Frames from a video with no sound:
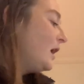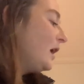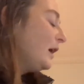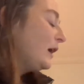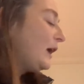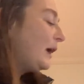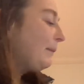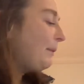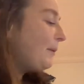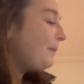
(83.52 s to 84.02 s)

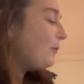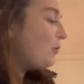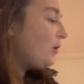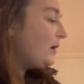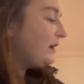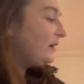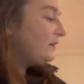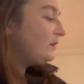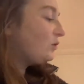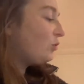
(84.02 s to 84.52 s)
Kipper
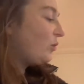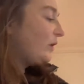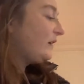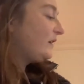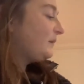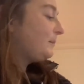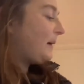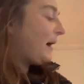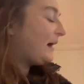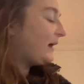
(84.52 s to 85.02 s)
put his
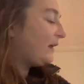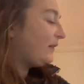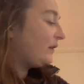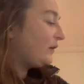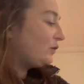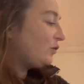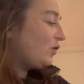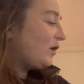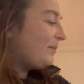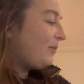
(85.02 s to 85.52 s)
toys back in
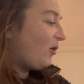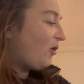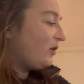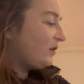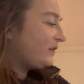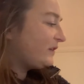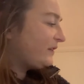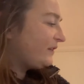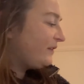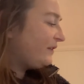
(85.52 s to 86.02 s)
the toy
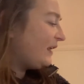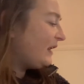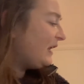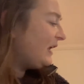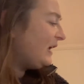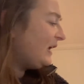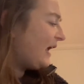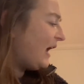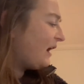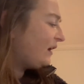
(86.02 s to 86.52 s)
box. Then
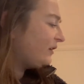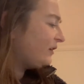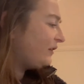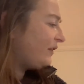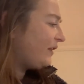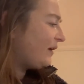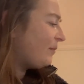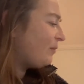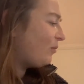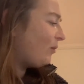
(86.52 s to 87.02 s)
he
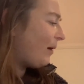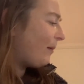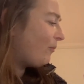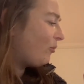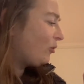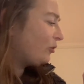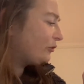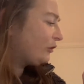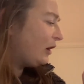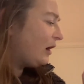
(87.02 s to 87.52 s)
counted them one
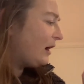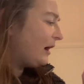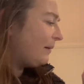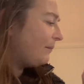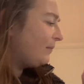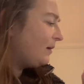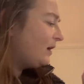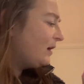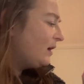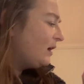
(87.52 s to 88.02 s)
more
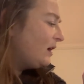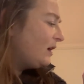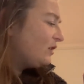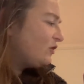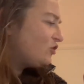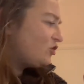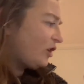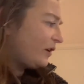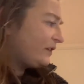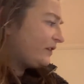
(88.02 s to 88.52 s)
time,
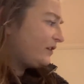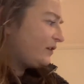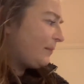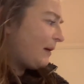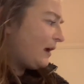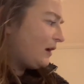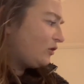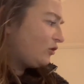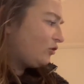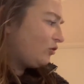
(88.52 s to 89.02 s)
just to
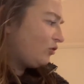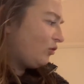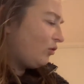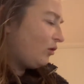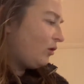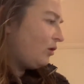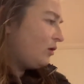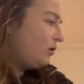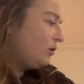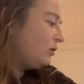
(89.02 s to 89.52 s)
make
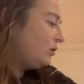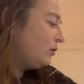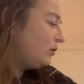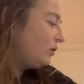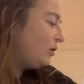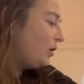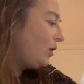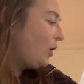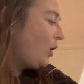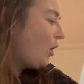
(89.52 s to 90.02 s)
sure.
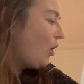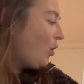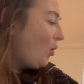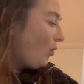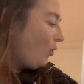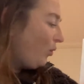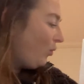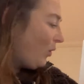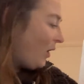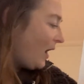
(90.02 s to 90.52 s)

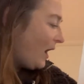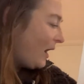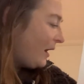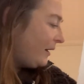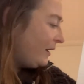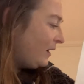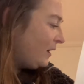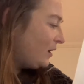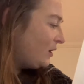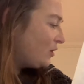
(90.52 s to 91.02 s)

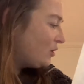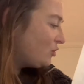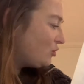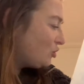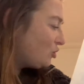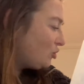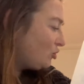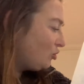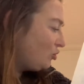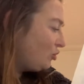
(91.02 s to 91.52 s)
One,
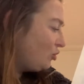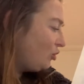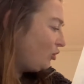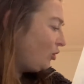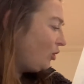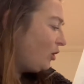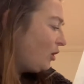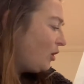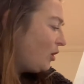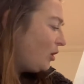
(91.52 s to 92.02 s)

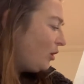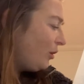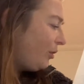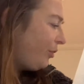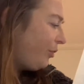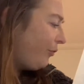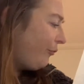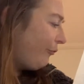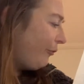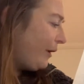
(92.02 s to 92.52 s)
two,
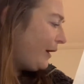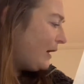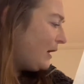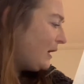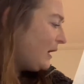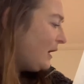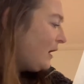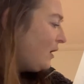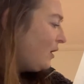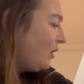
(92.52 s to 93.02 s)

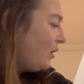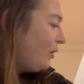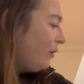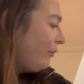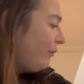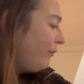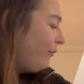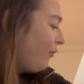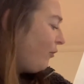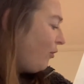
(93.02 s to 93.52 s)
three,
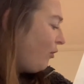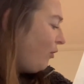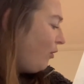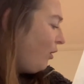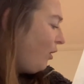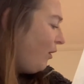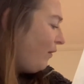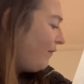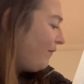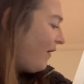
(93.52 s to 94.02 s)

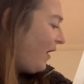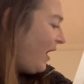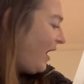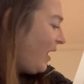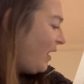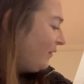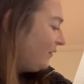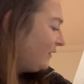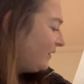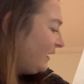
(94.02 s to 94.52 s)
four,
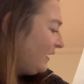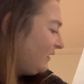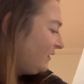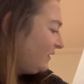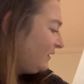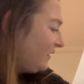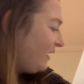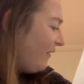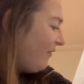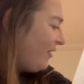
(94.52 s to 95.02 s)
five, six,
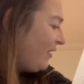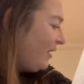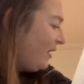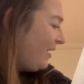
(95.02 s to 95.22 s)
seven,